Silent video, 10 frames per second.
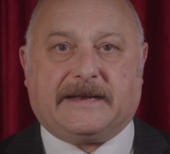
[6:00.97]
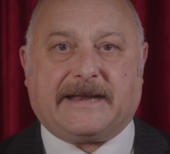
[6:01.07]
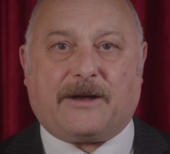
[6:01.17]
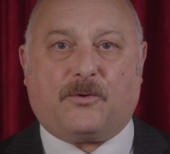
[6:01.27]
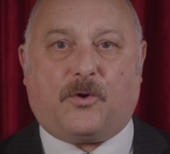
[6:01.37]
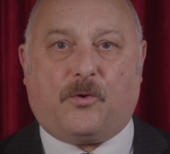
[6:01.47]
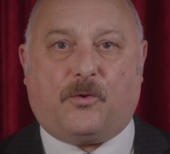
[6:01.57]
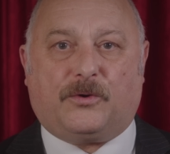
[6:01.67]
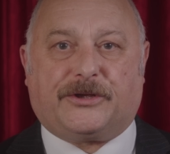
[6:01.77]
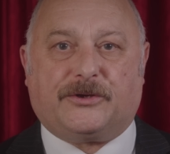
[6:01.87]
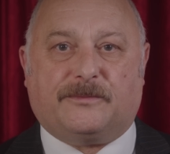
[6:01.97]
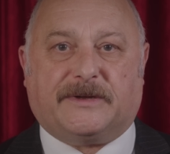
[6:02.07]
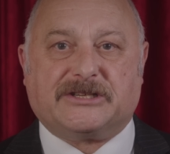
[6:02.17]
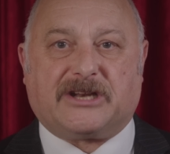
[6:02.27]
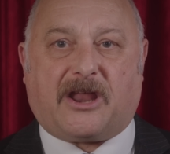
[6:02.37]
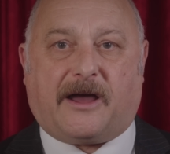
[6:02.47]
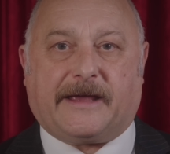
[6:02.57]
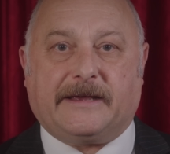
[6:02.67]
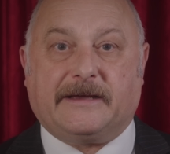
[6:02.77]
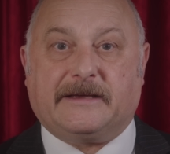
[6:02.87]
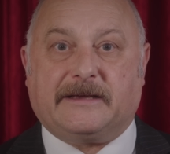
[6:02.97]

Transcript: Now all humans lie,